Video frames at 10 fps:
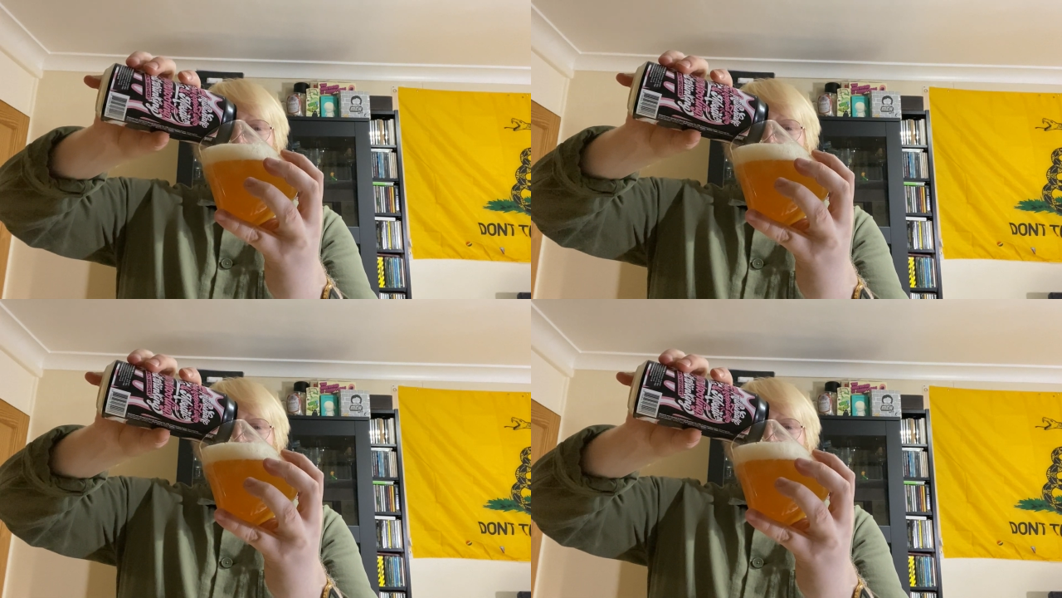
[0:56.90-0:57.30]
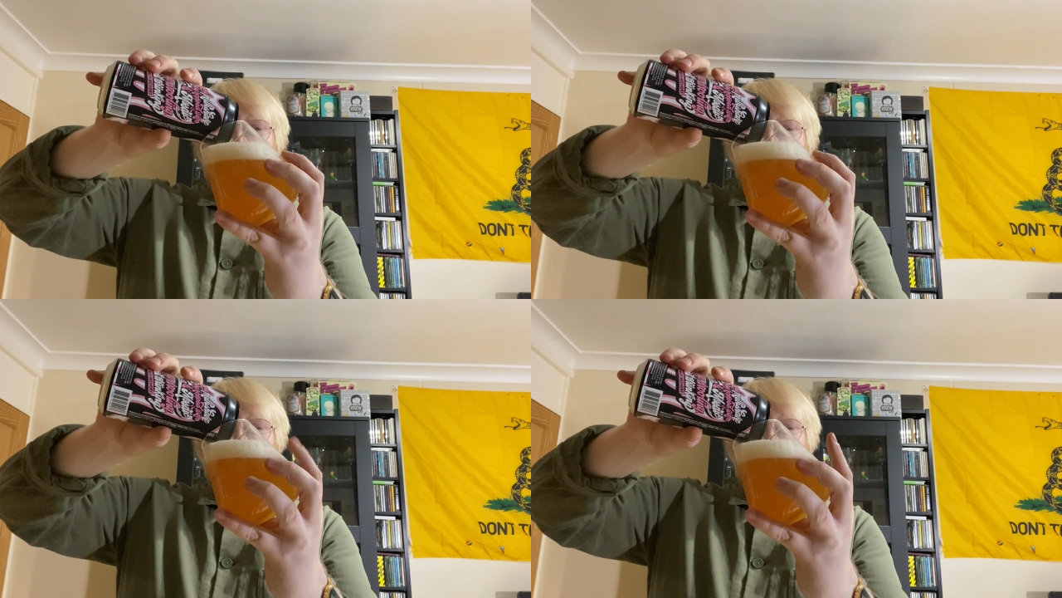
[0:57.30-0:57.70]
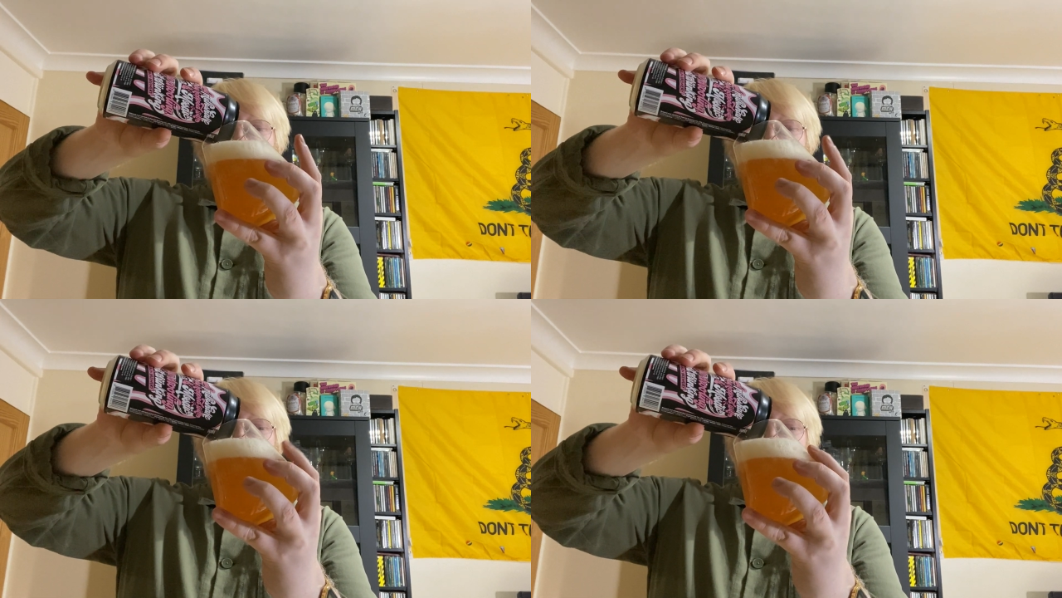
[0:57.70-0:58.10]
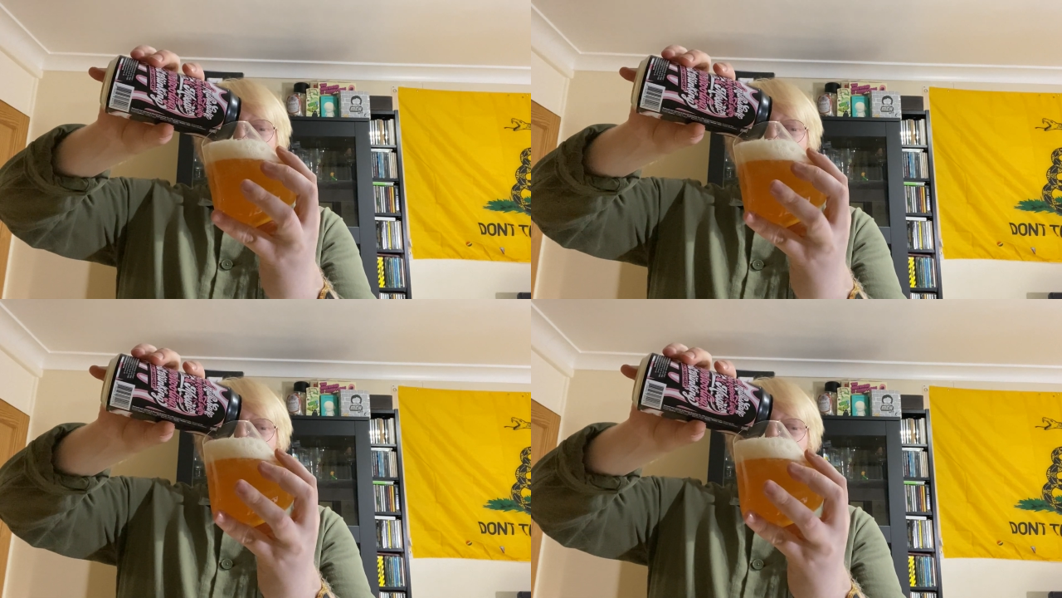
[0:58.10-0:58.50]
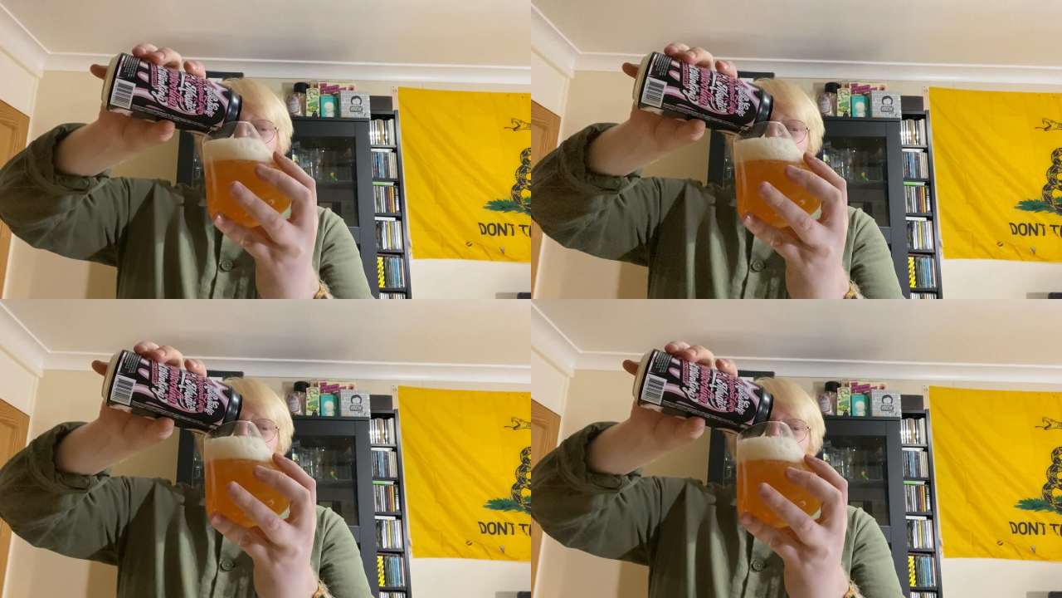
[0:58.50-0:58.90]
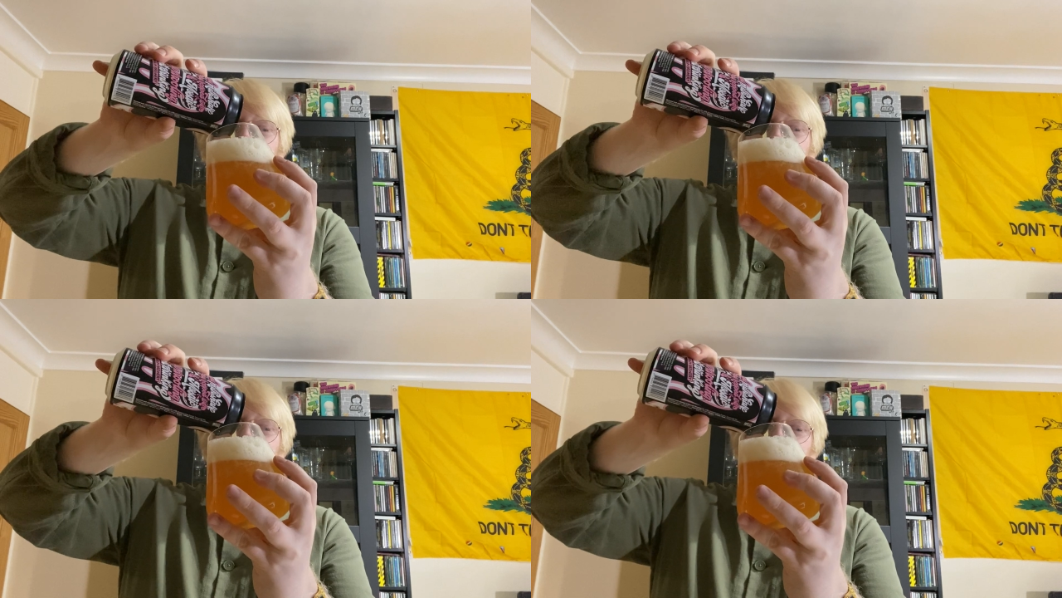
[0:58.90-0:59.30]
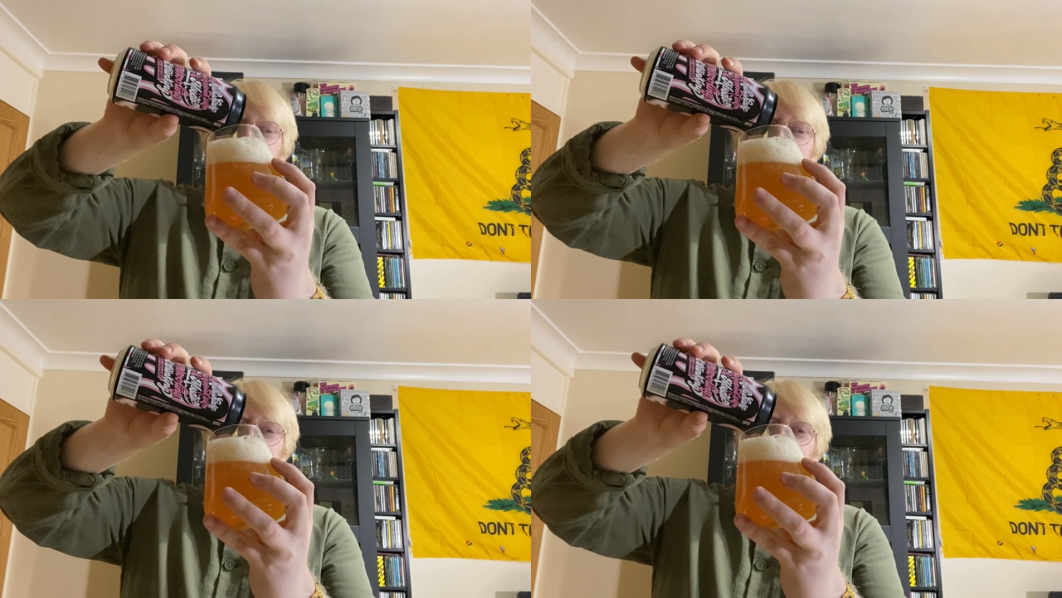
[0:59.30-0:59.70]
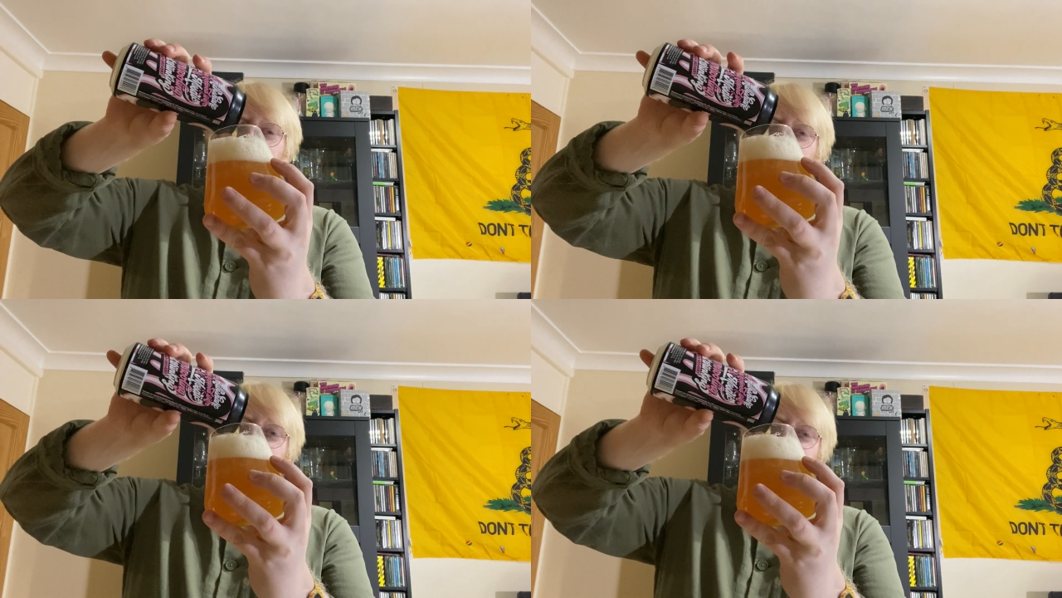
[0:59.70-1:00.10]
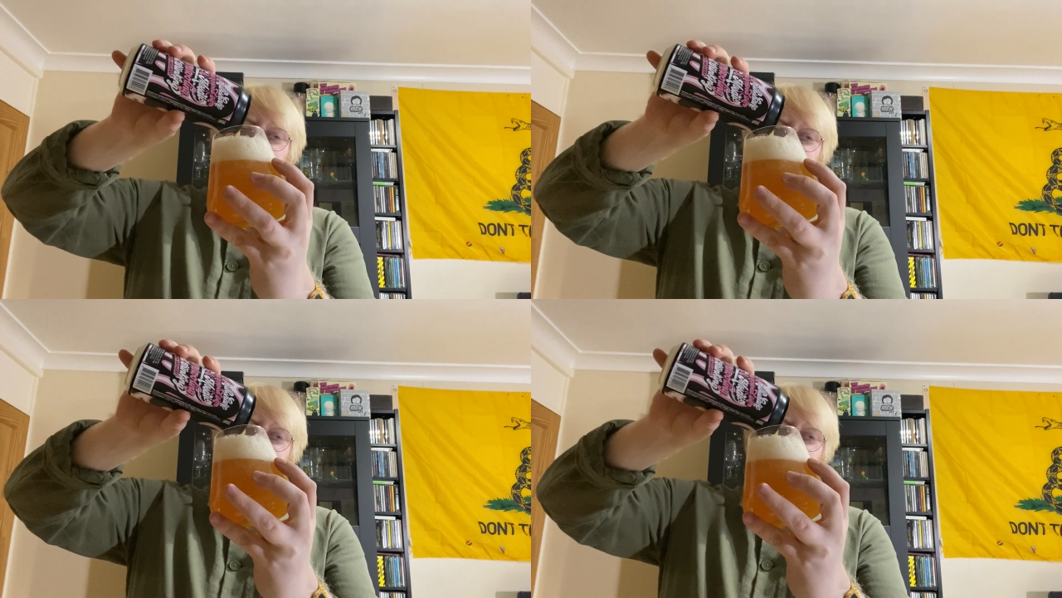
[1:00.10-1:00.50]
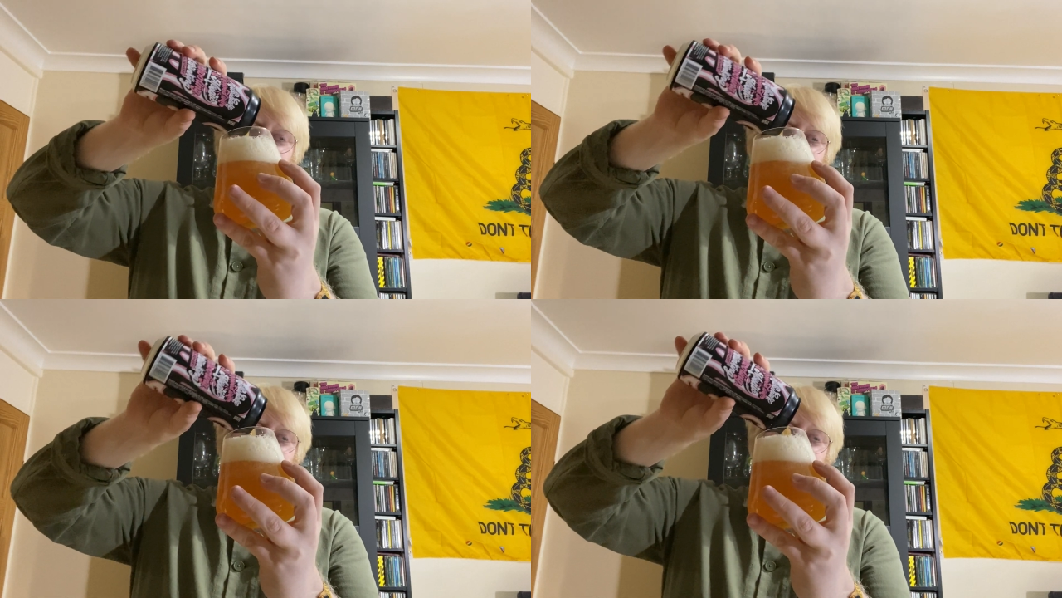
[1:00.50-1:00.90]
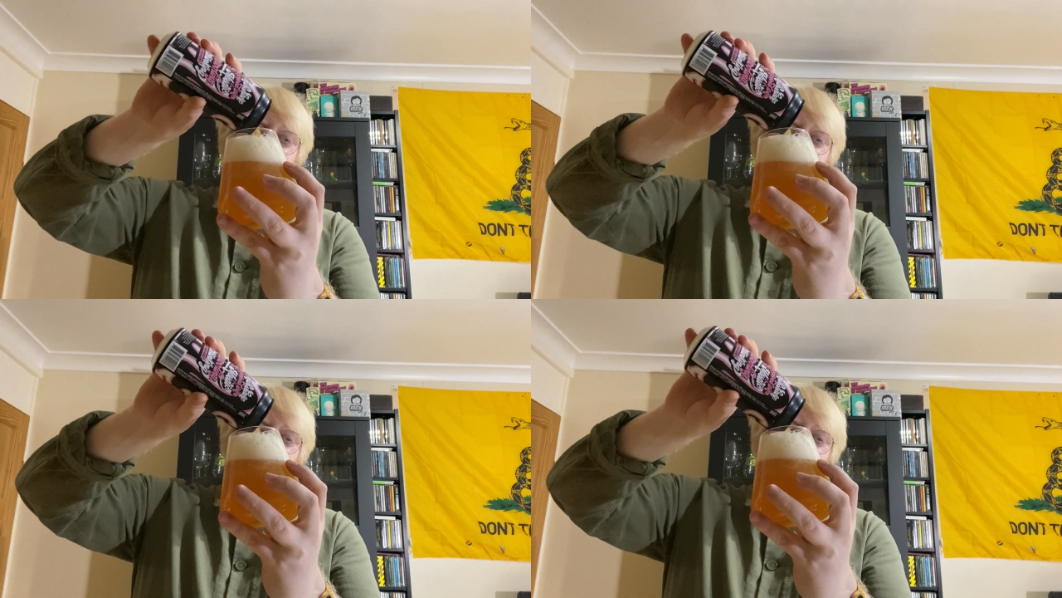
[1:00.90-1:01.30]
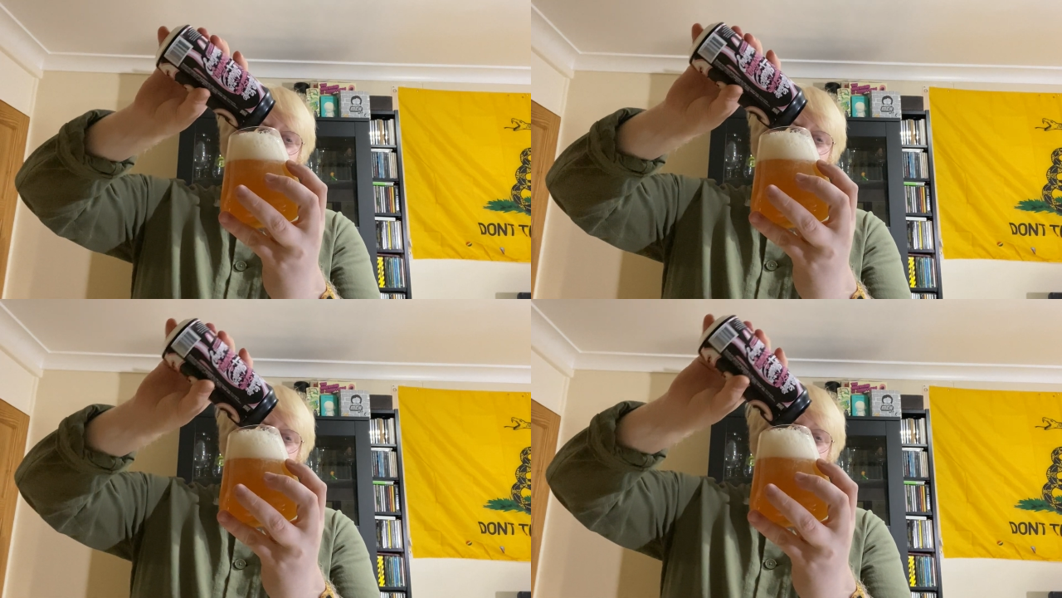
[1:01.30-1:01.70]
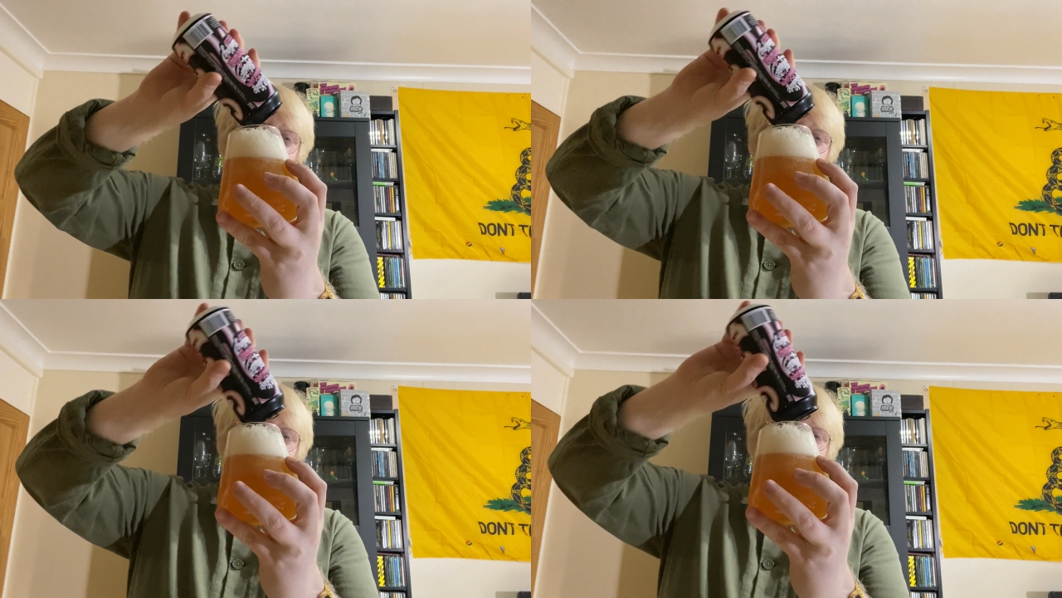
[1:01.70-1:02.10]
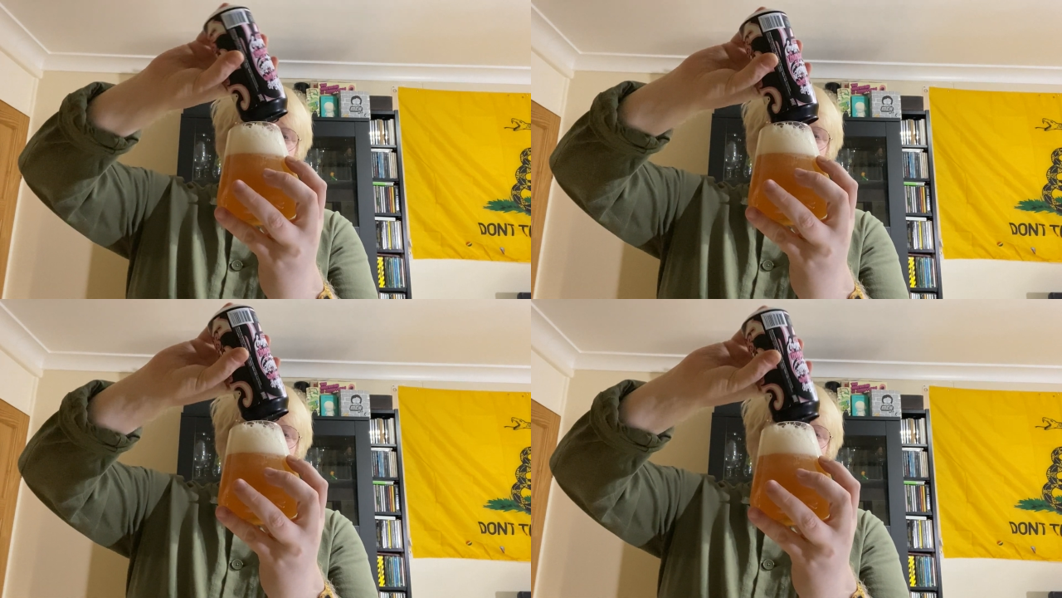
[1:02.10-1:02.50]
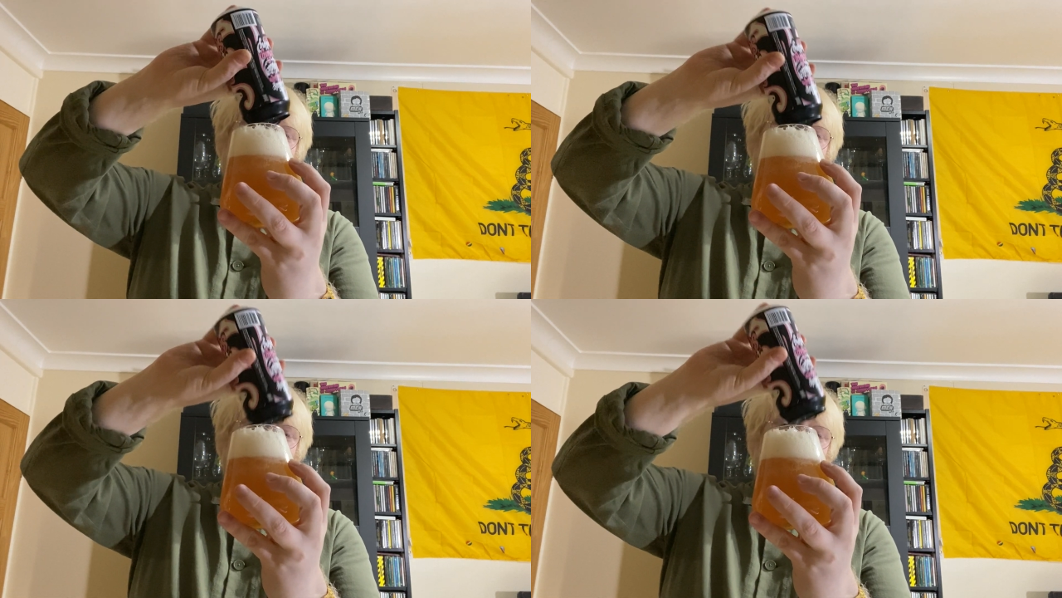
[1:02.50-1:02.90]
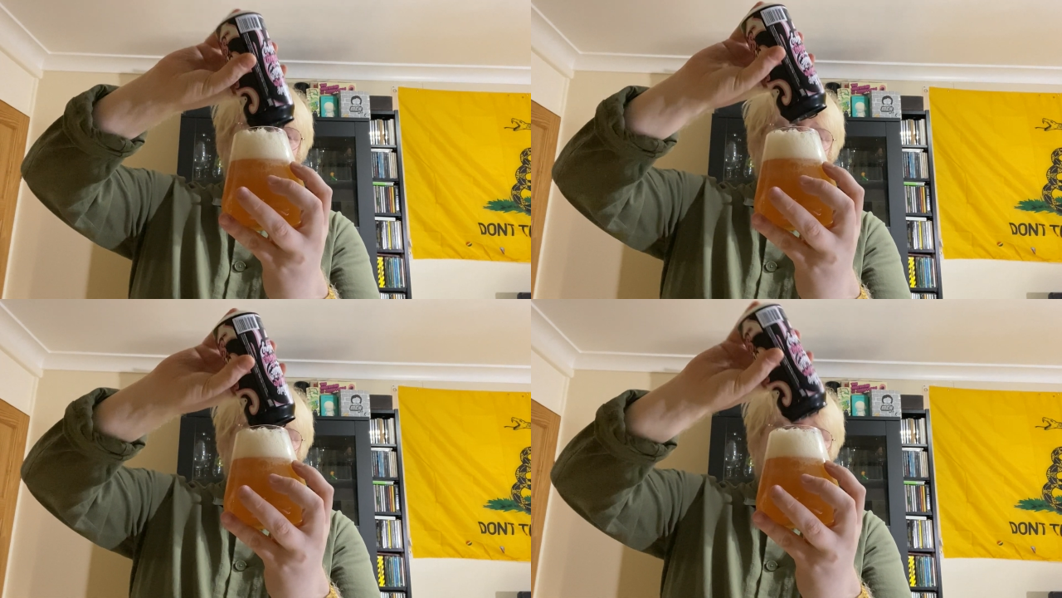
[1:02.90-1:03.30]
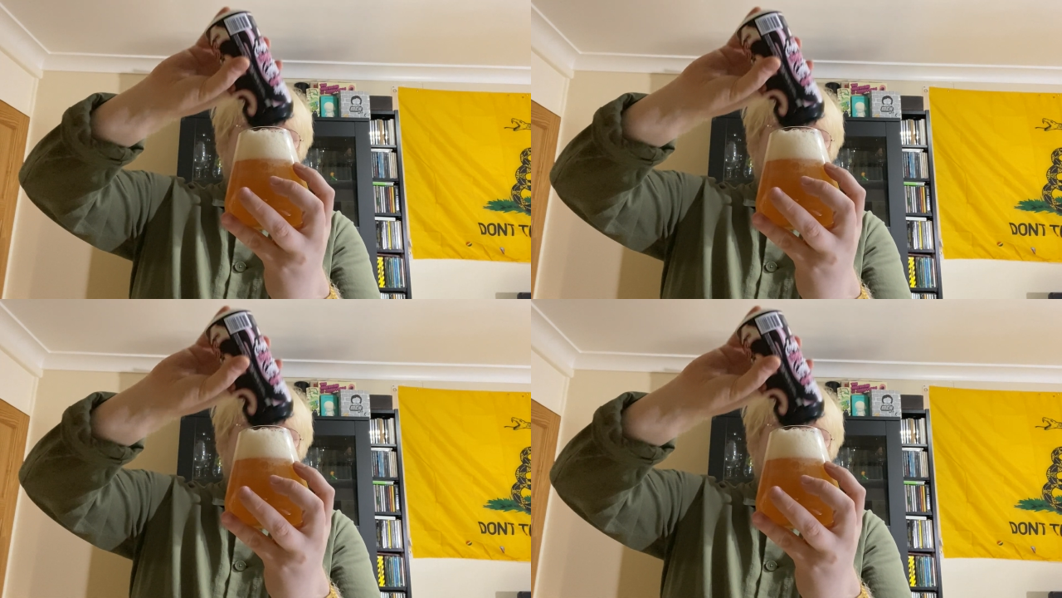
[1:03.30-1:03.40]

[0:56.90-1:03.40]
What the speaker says: [unreadable: no face in view]